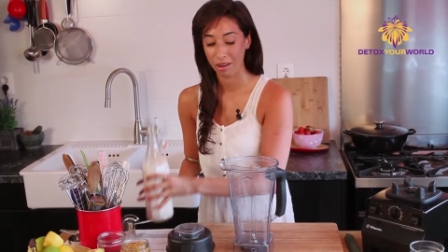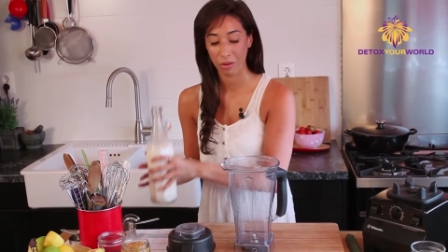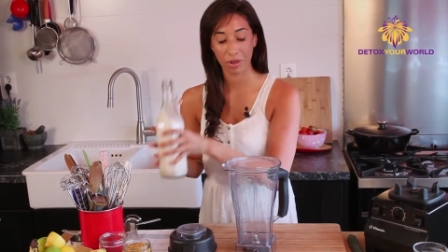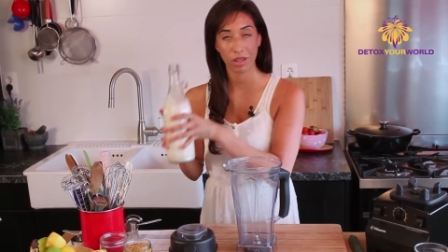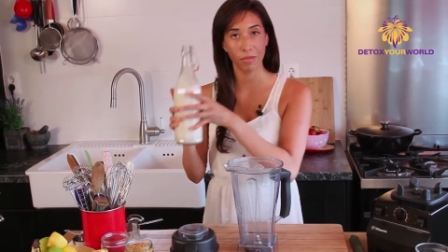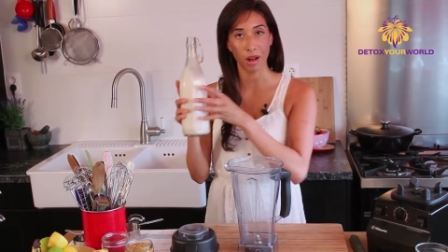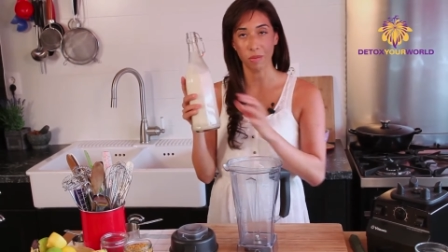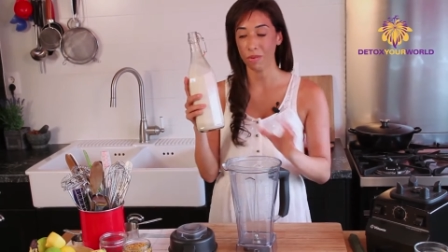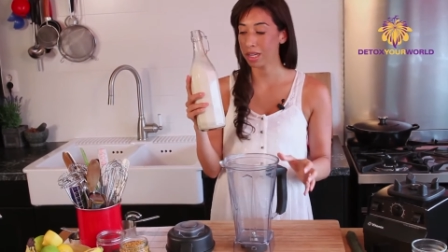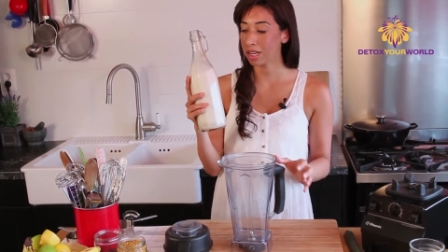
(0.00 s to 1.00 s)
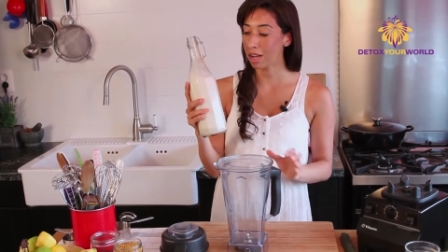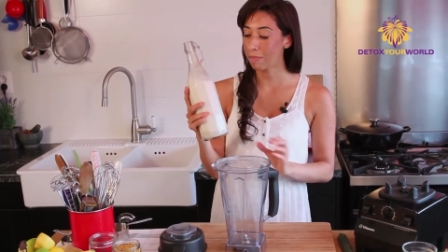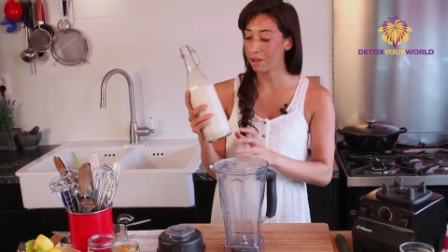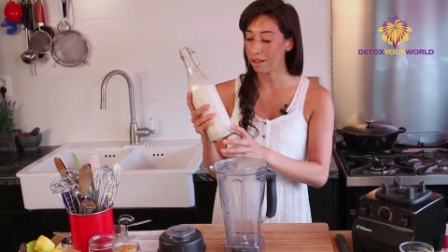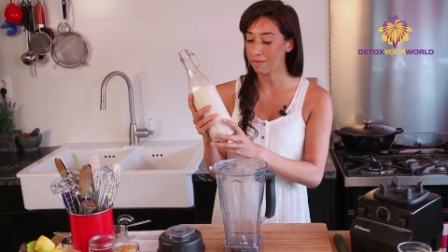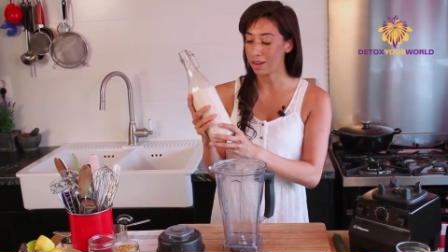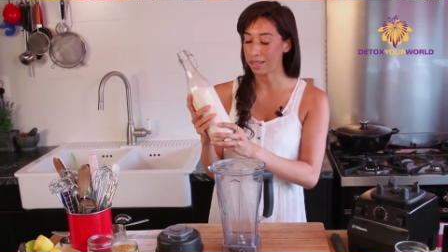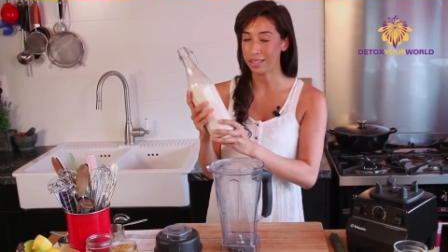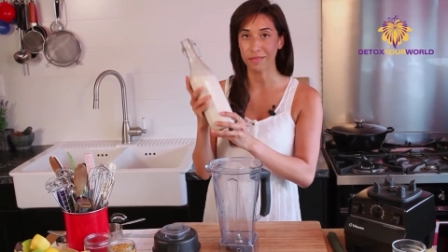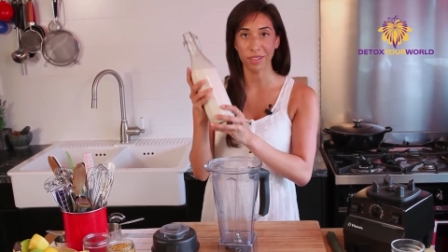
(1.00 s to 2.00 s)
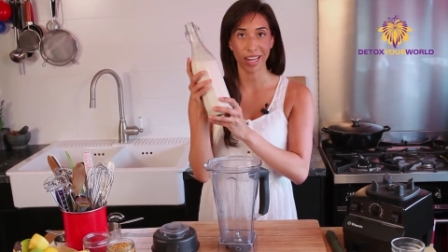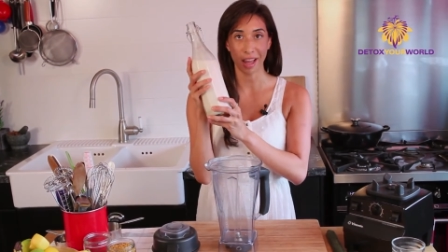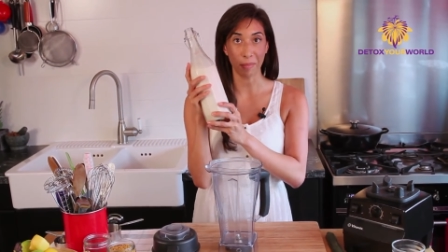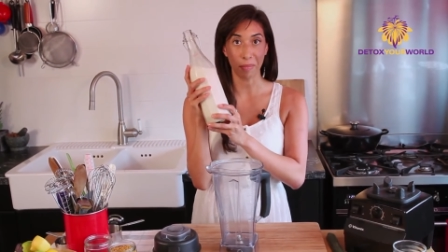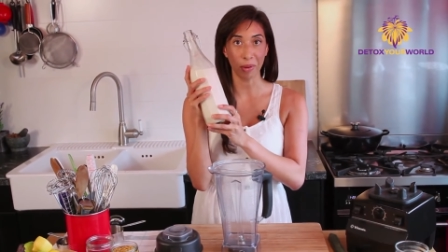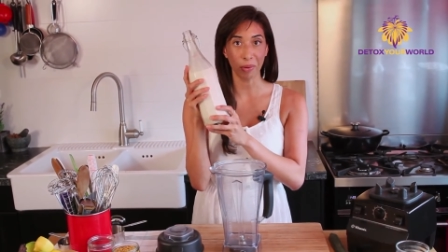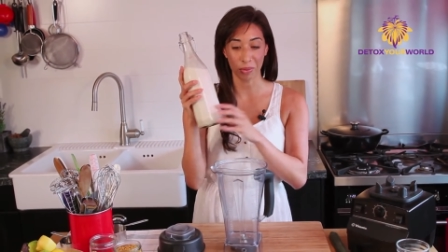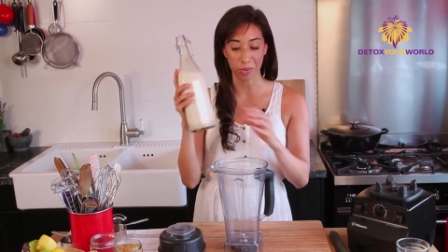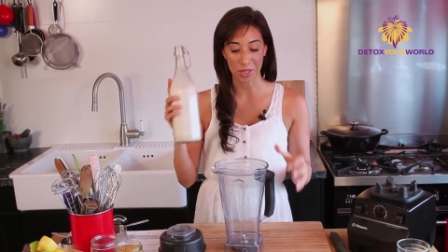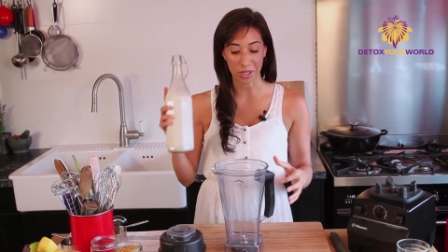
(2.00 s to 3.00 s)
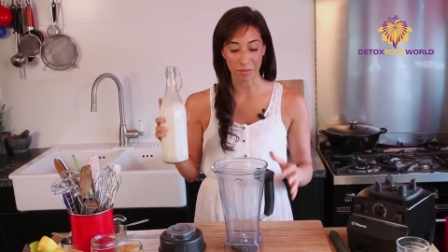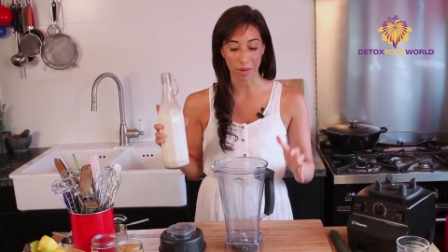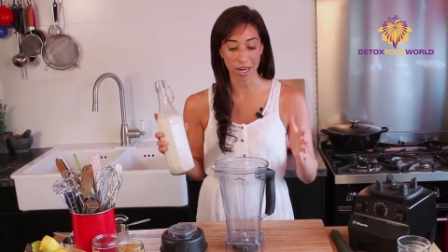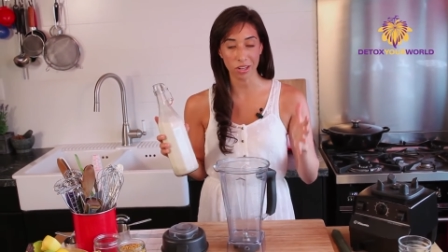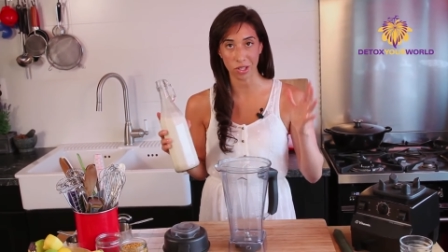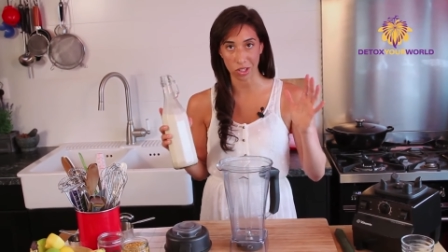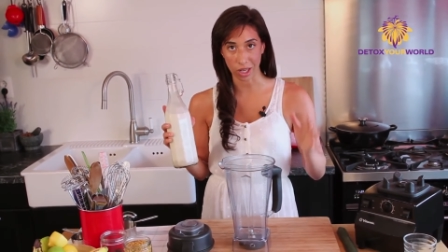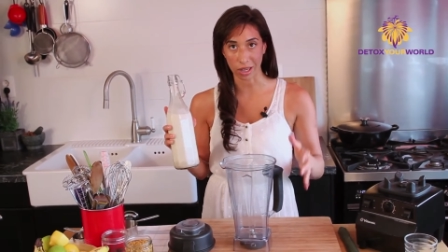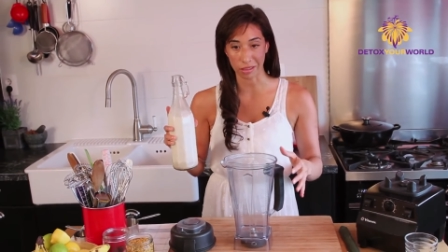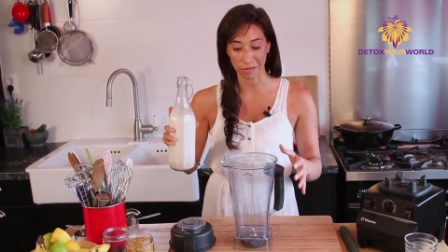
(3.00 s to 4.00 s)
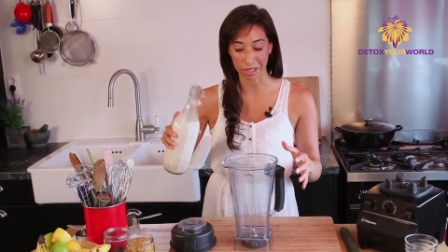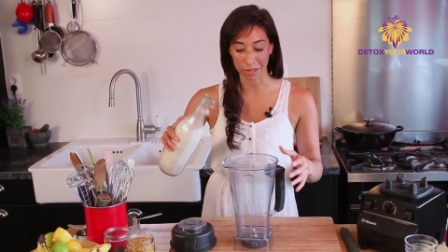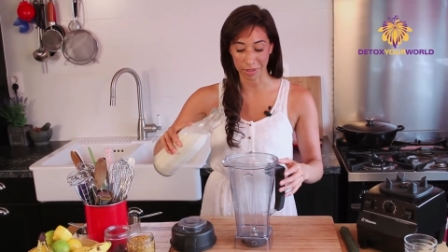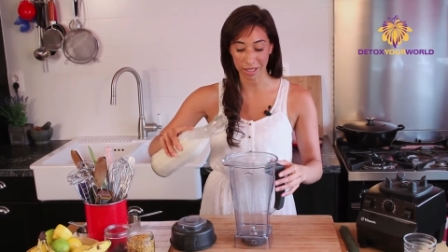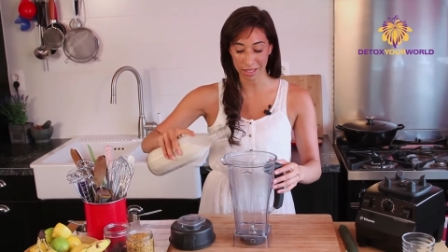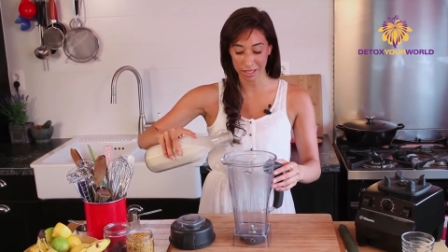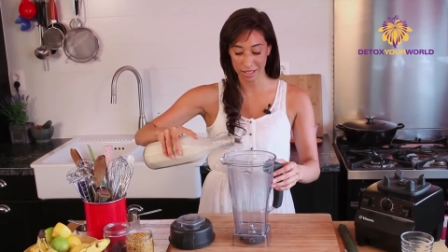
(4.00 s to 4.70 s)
We need about one cup of our lovely hemp milk, which we just made. You can check out the recipe.